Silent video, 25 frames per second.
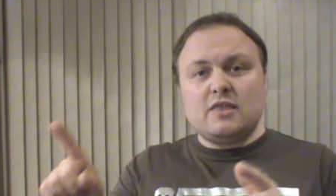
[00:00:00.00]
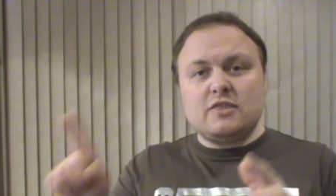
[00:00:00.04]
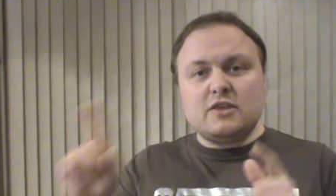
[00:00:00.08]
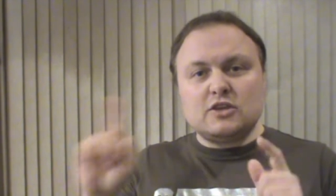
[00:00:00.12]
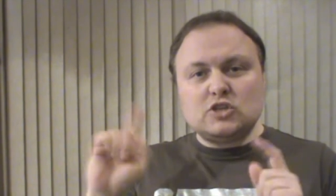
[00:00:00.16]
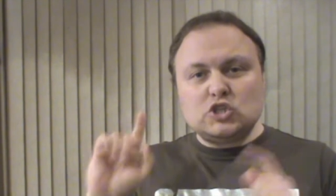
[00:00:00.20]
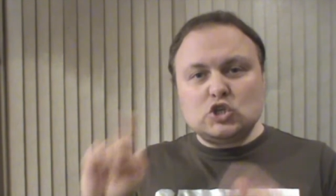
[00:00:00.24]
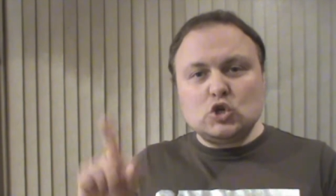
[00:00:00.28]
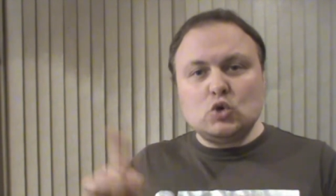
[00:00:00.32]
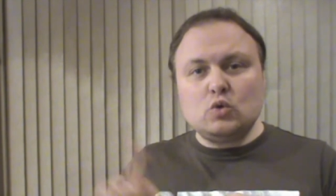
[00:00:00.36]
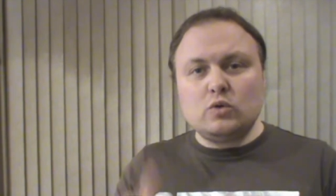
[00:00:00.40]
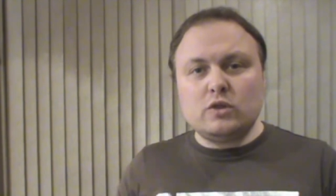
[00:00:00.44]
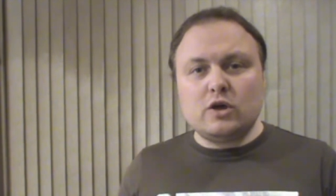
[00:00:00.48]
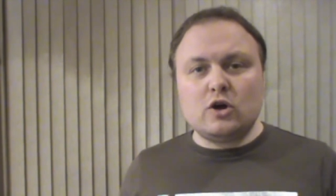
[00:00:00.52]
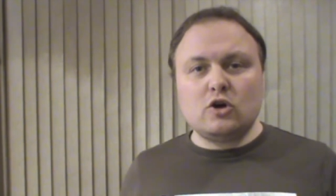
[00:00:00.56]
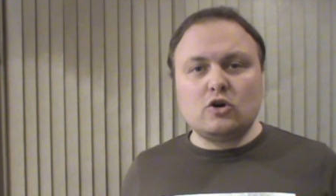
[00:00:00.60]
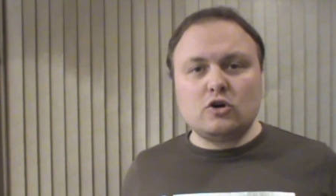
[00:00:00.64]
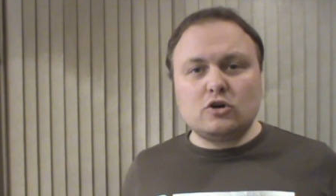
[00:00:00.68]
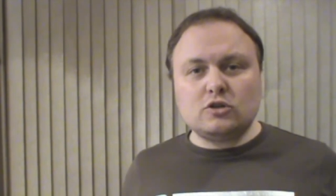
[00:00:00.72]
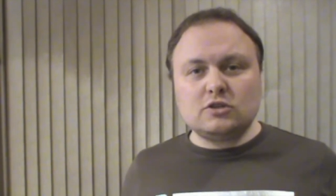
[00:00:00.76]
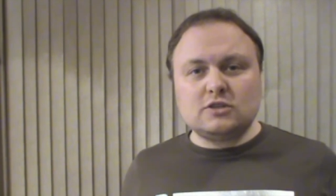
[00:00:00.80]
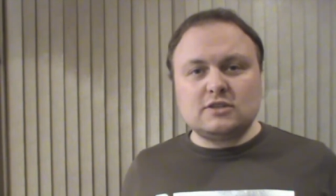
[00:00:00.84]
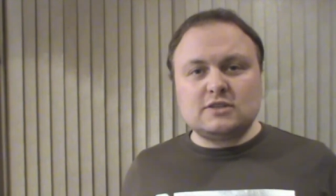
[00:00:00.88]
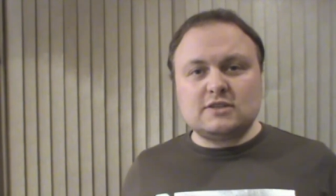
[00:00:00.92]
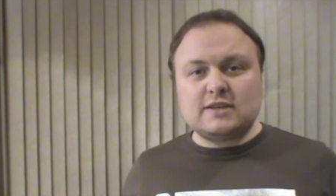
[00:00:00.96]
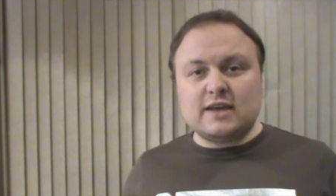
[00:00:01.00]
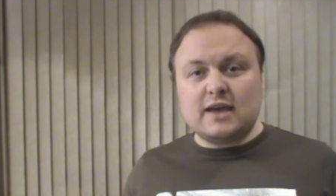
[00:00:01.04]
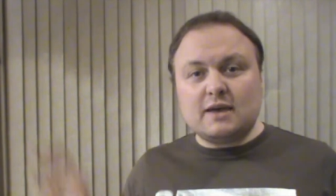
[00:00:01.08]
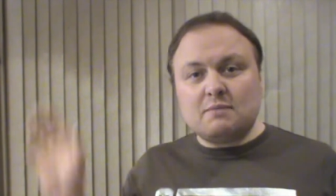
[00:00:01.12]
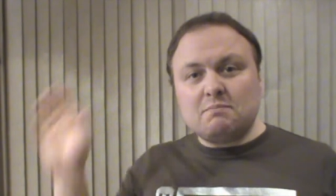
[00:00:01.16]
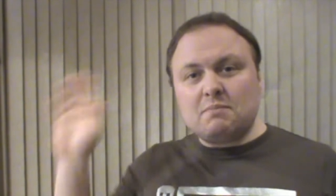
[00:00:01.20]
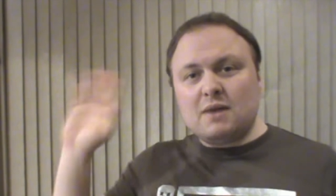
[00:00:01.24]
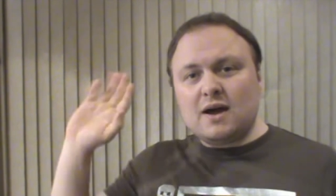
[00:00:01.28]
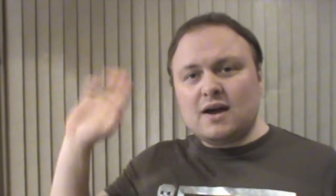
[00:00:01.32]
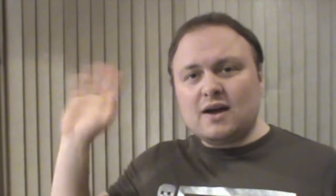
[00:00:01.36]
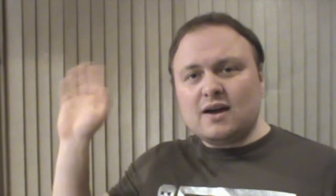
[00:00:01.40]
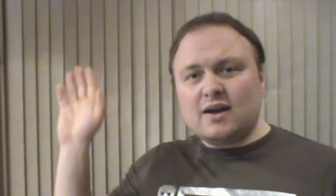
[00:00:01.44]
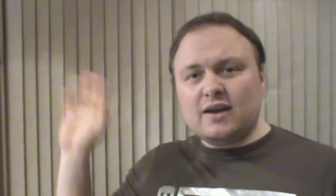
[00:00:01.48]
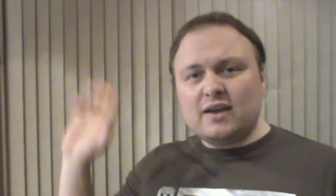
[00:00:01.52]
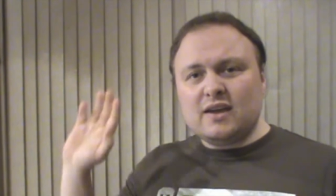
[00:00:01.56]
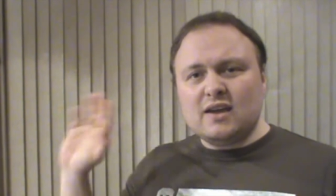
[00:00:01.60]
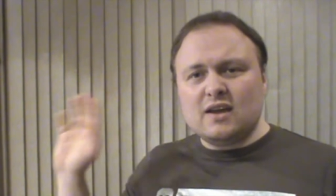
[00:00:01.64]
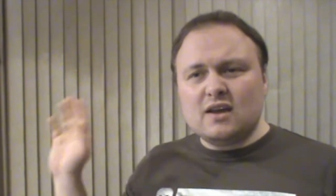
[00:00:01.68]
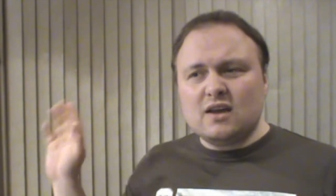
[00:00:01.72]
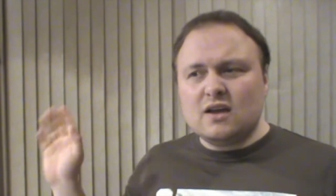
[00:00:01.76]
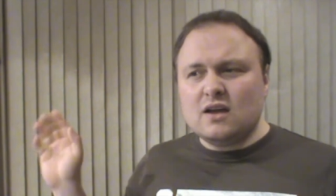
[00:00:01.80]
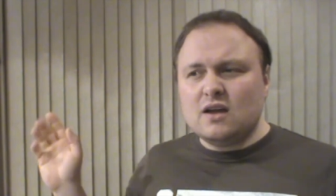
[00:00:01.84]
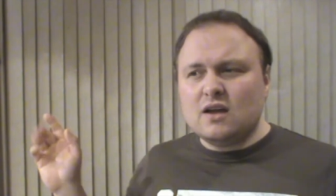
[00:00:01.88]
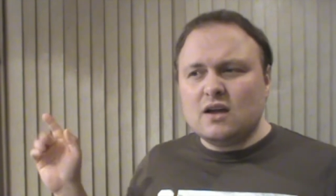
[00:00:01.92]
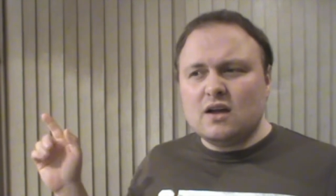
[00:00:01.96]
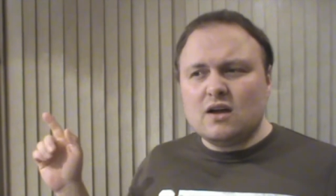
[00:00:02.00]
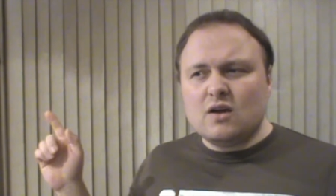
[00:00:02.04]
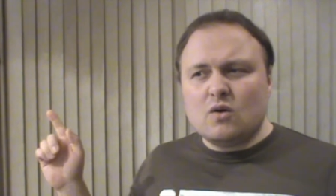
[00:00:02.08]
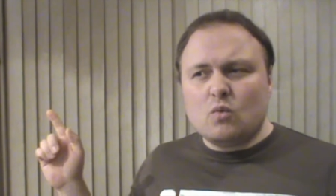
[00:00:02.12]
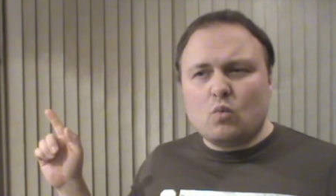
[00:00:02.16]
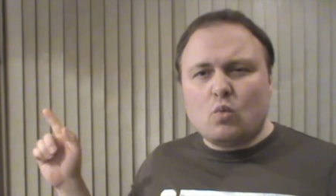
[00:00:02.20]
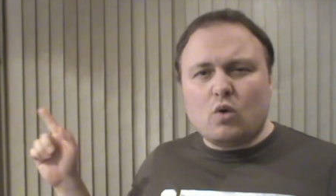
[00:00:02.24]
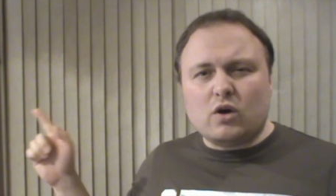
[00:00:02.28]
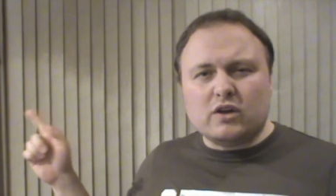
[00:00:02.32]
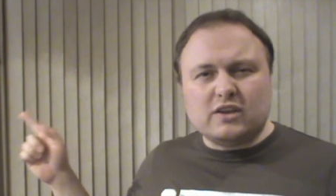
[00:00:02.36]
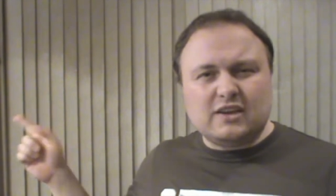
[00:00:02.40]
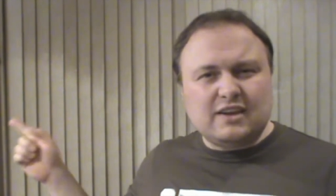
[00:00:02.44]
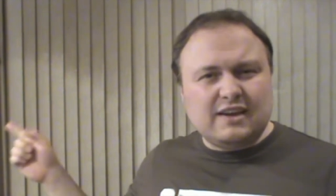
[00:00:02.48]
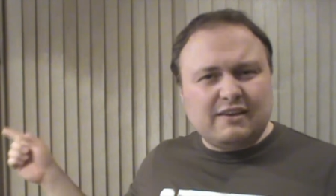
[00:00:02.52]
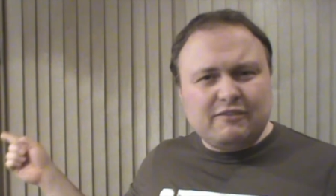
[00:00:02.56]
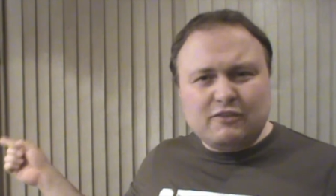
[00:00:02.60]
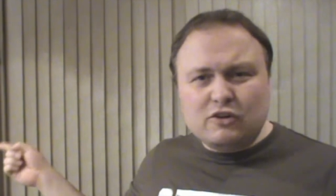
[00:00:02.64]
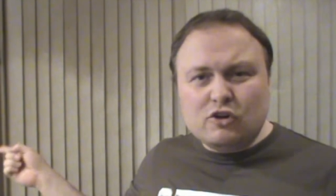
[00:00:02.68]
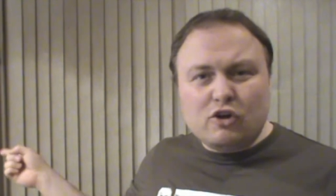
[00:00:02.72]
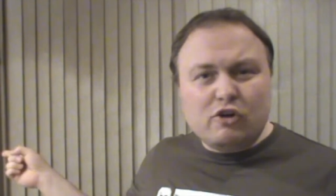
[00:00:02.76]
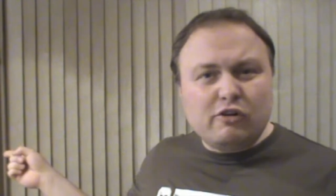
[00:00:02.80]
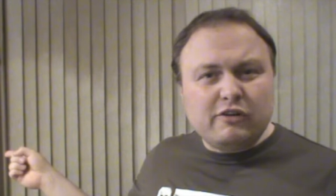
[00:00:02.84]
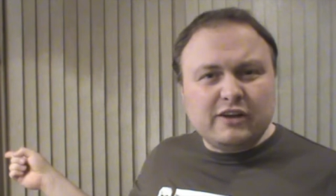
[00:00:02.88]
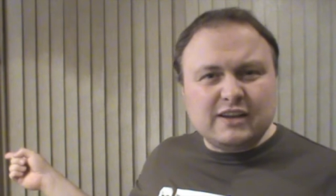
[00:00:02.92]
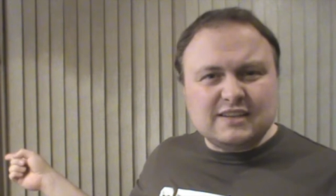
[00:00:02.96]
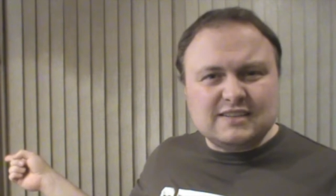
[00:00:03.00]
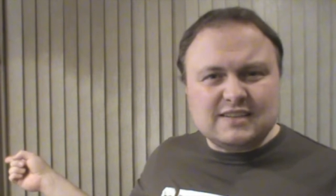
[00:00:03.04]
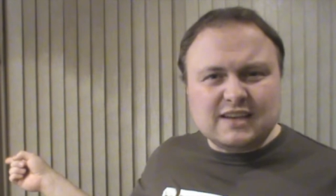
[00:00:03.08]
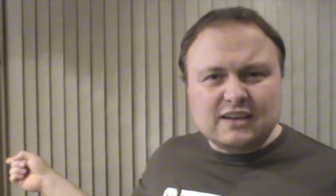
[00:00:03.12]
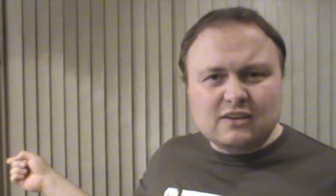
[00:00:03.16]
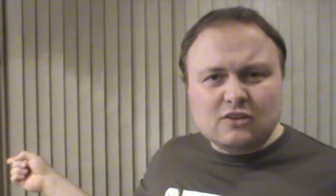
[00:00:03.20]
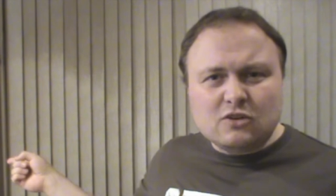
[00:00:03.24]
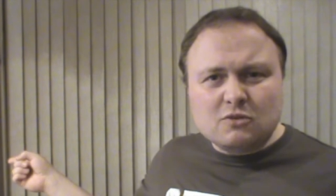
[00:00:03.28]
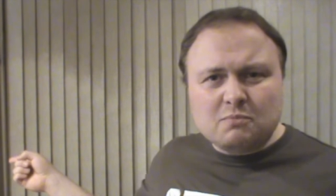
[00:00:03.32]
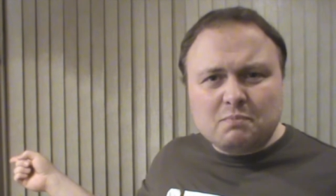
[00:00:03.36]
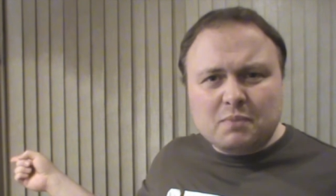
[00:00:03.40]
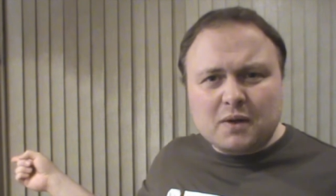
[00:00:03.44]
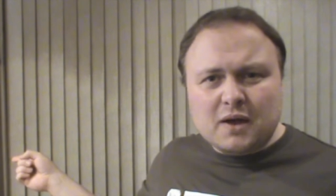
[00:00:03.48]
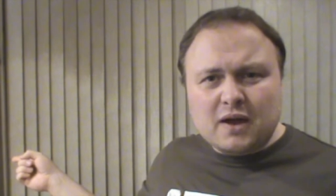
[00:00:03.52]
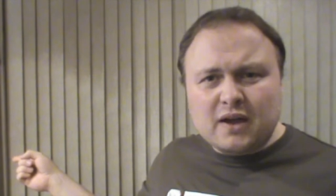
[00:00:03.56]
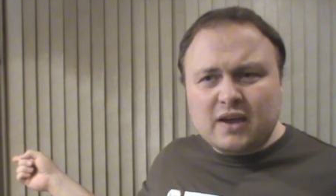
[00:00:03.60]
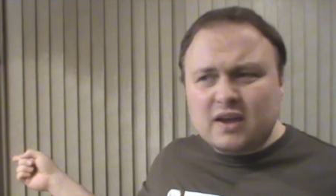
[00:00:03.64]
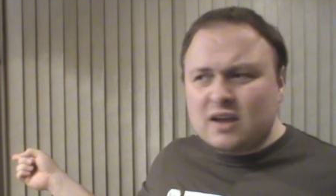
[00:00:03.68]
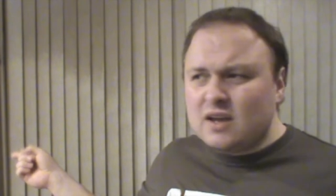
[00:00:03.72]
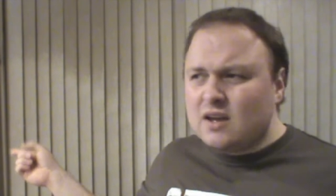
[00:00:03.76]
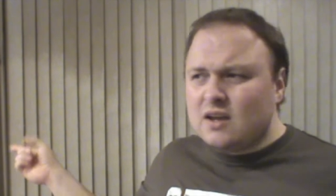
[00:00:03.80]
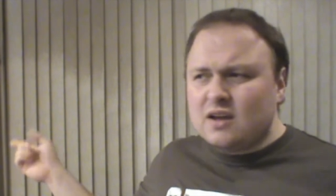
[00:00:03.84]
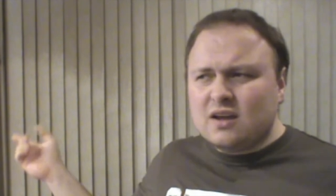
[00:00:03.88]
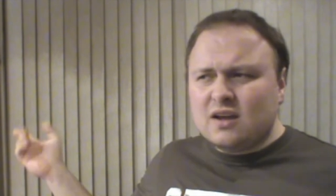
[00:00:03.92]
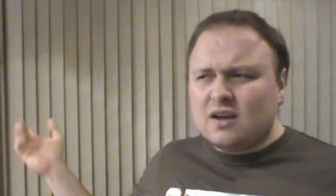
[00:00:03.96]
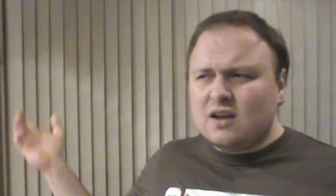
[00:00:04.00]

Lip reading: they toot the horn to say bye. What, you haven't already said goodbye?